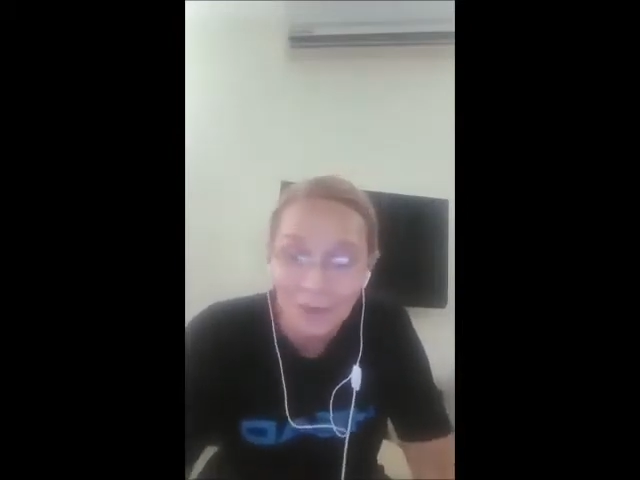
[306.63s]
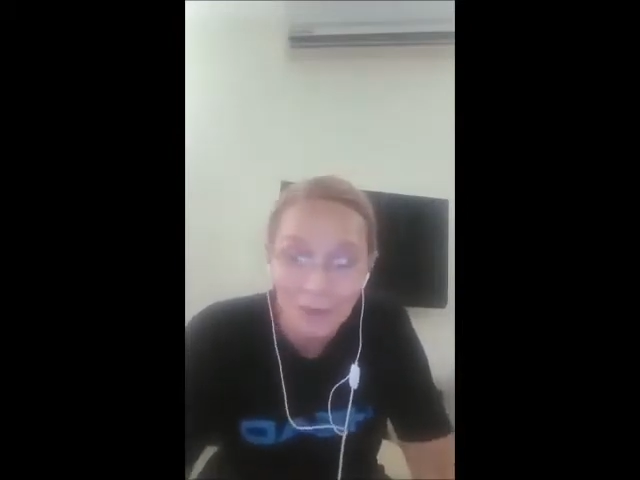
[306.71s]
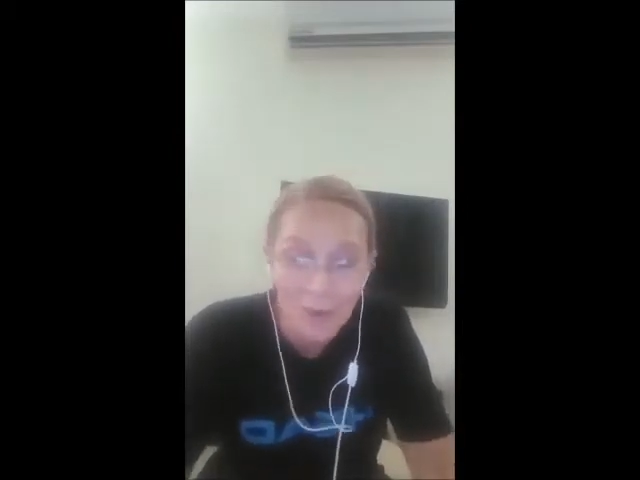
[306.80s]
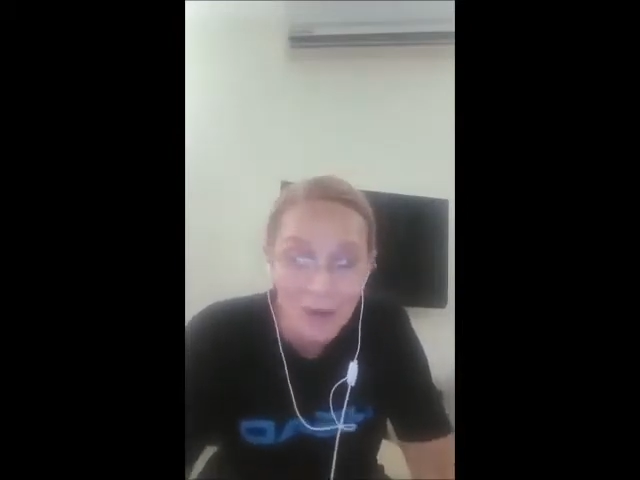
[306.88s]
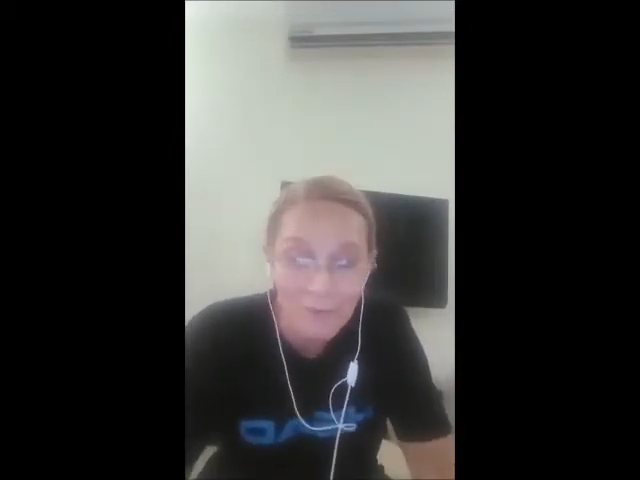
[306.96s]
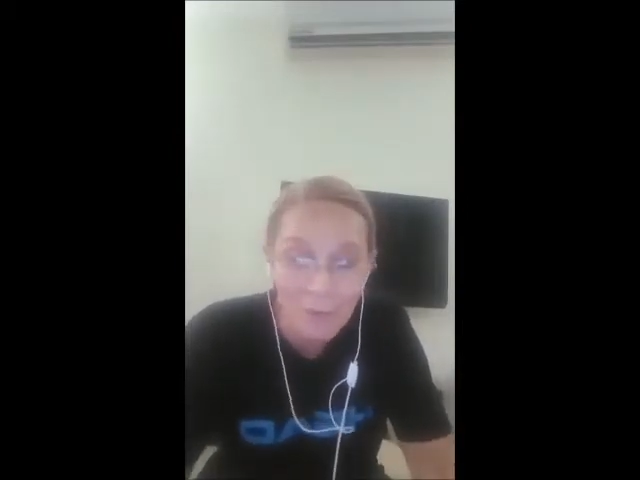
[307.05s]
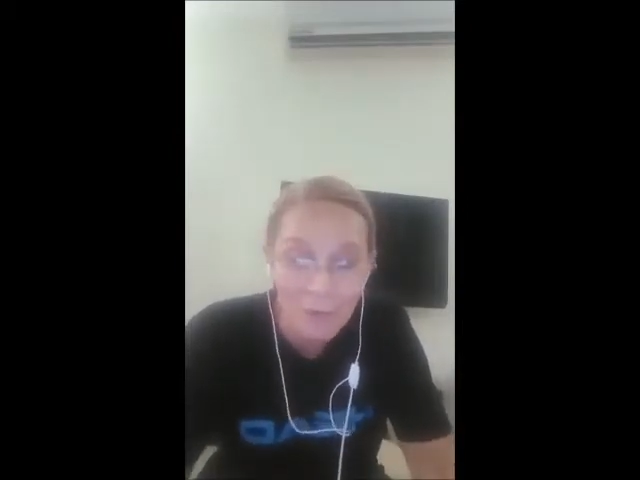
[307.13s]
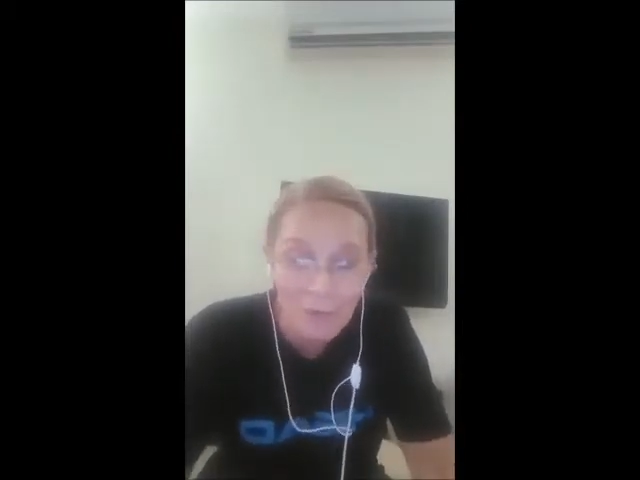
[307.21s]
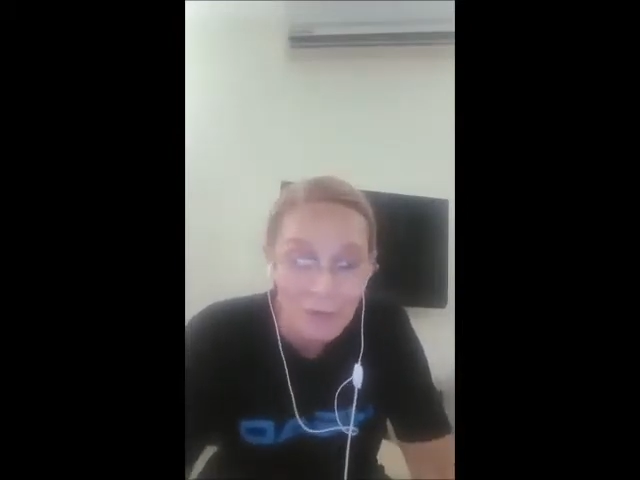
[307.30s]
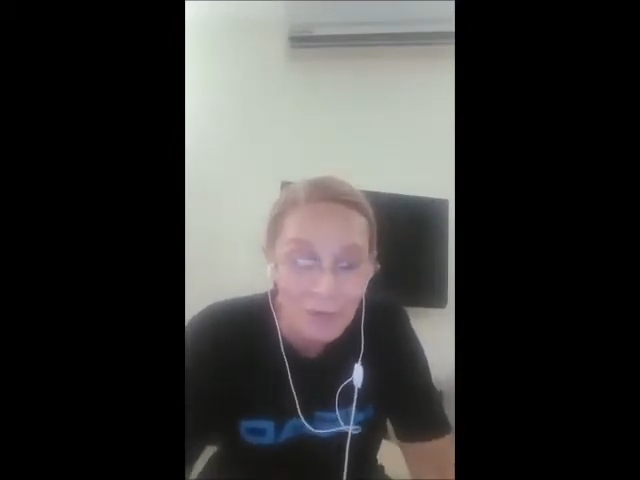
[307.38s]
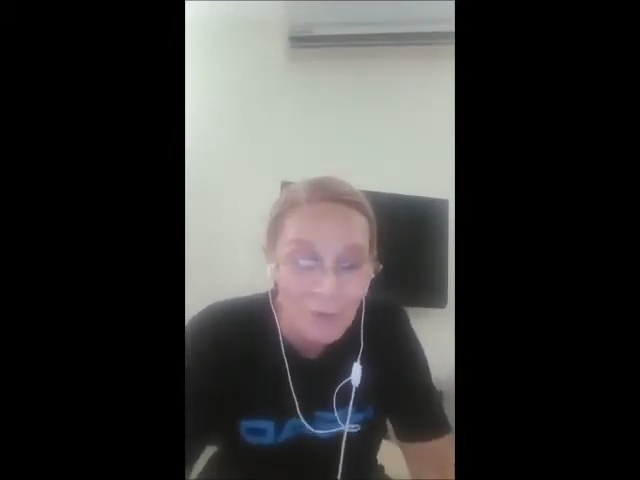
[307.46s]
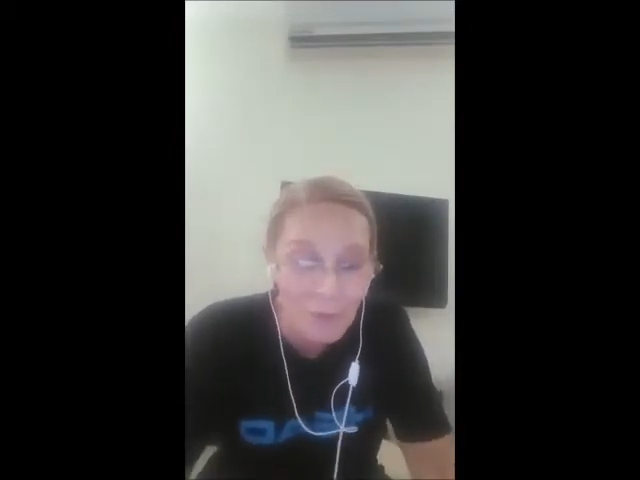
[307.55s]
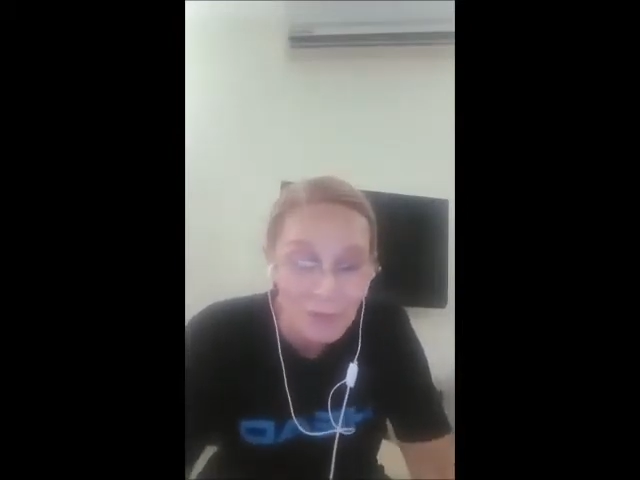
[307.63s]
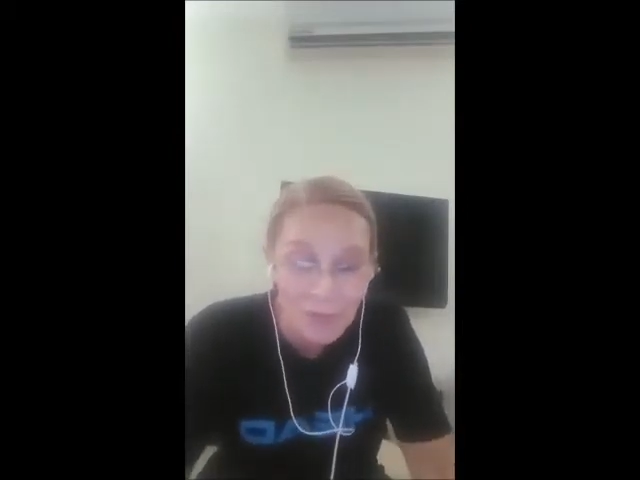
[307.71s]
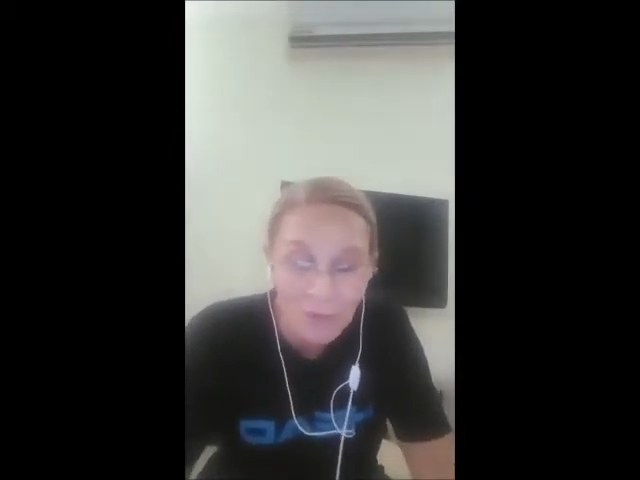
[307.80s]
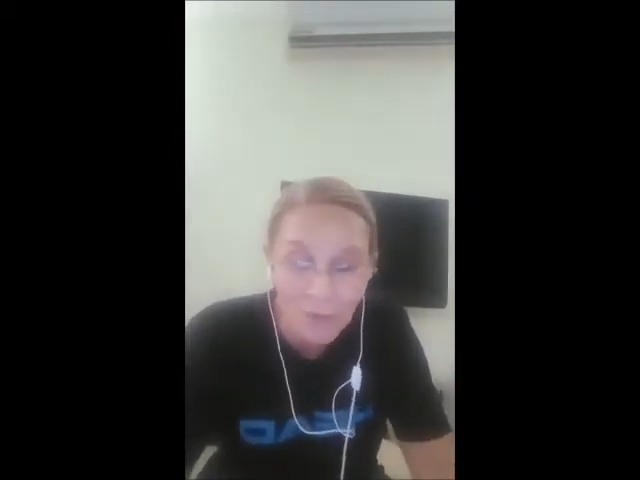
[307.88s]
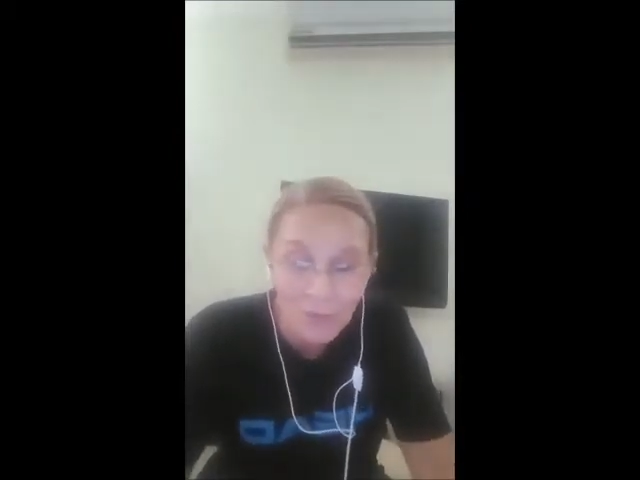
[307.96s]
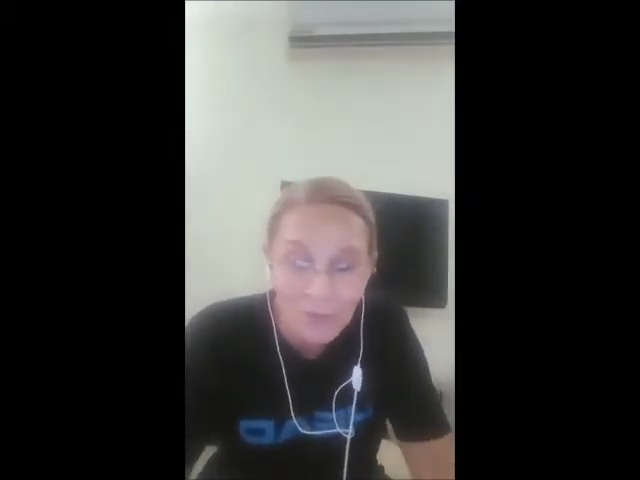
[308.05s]
to have all these quotes and
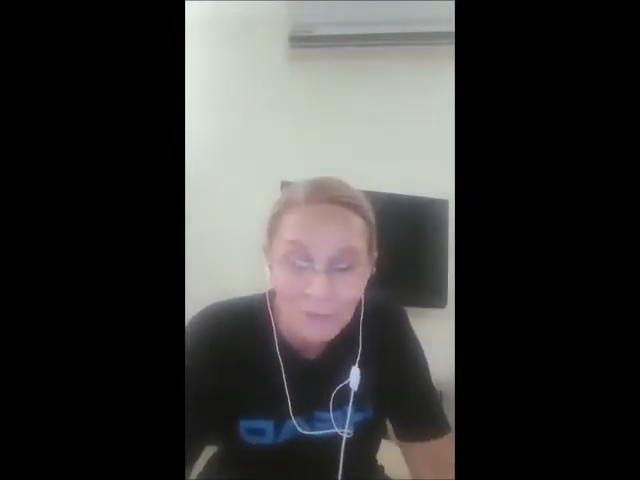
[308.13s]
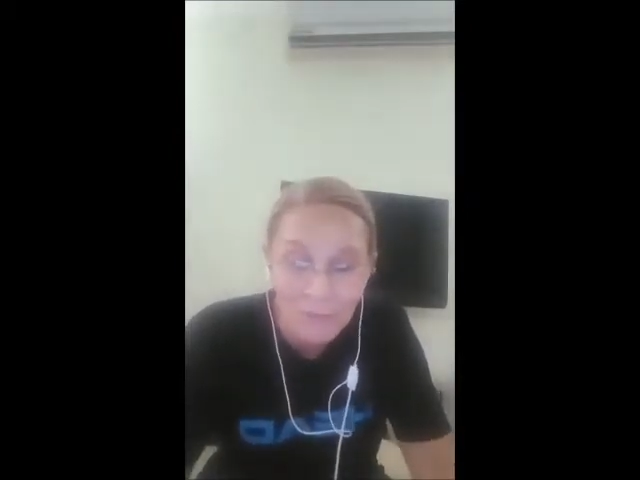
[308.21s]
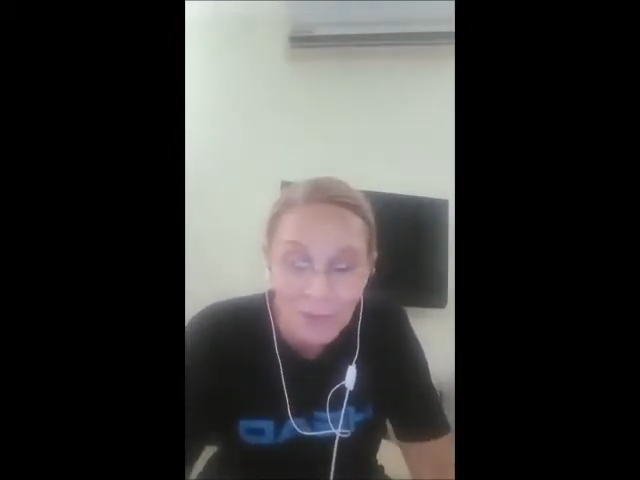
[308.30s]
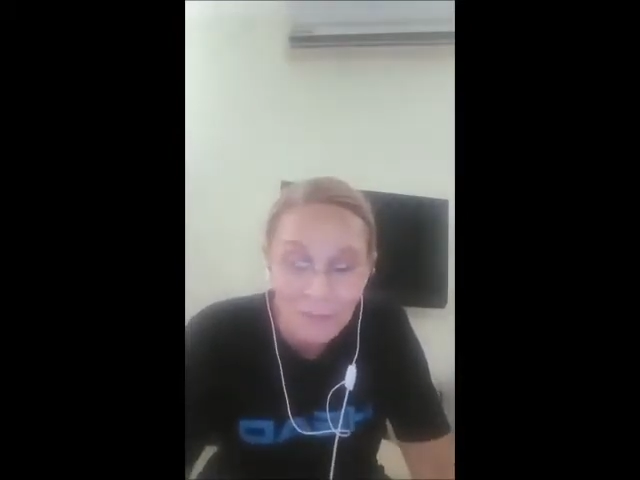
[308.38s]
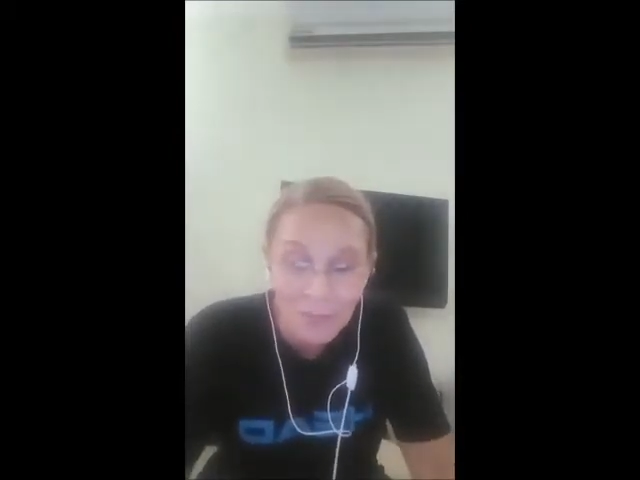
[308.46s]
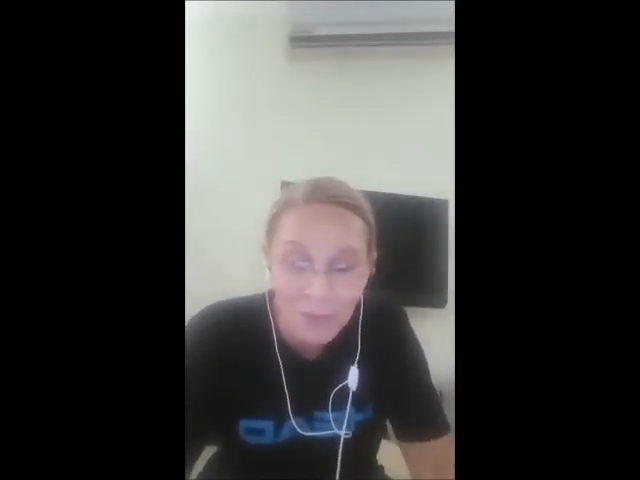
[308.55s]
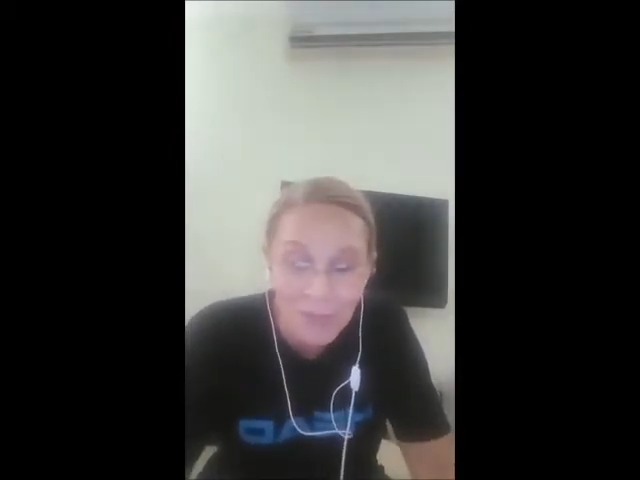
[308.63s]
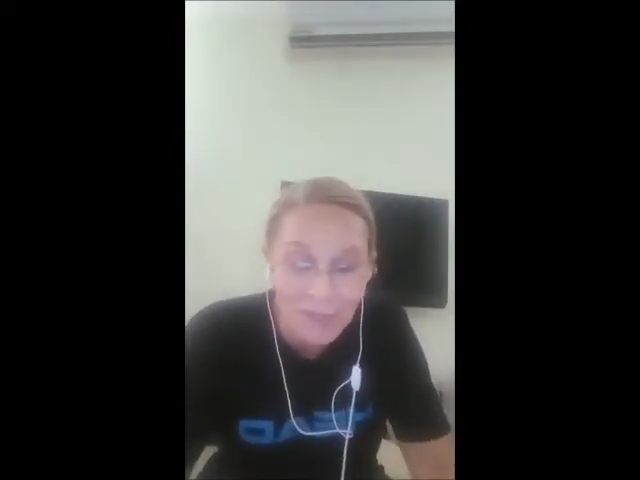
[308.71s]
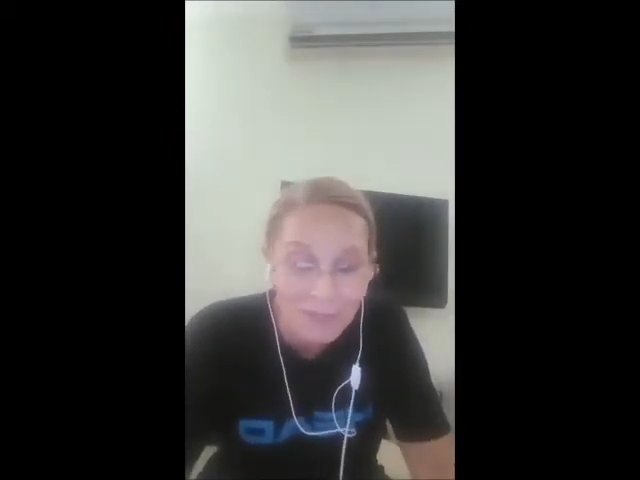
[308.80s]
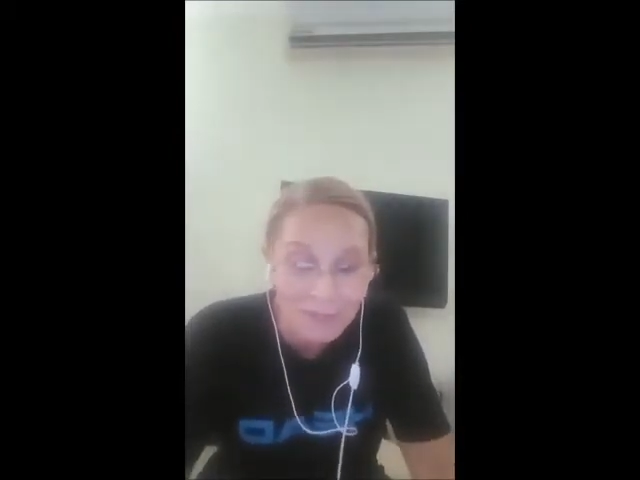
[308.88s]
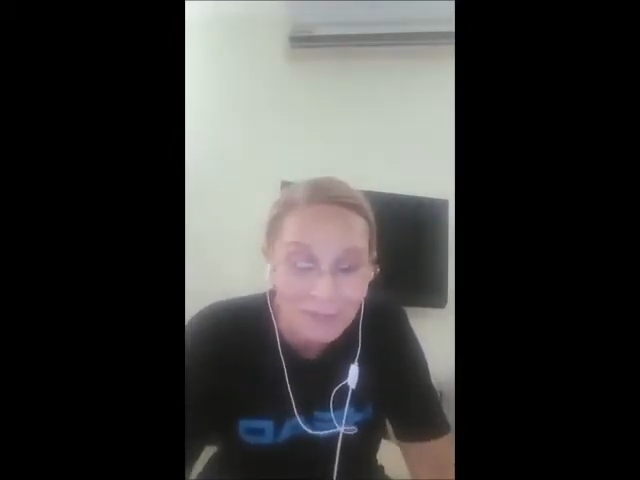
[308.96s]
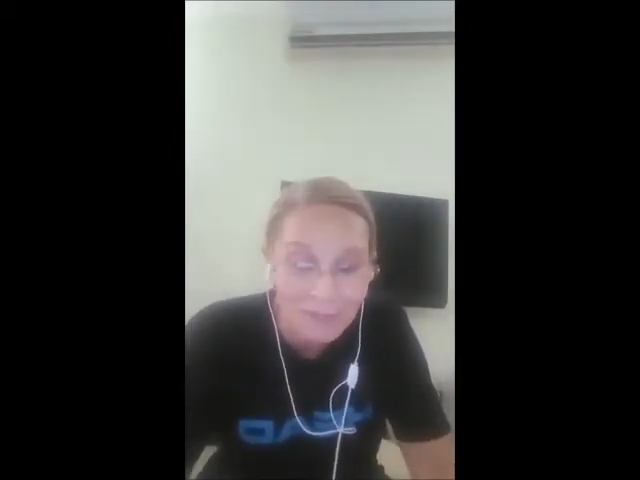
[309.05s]
all these memes when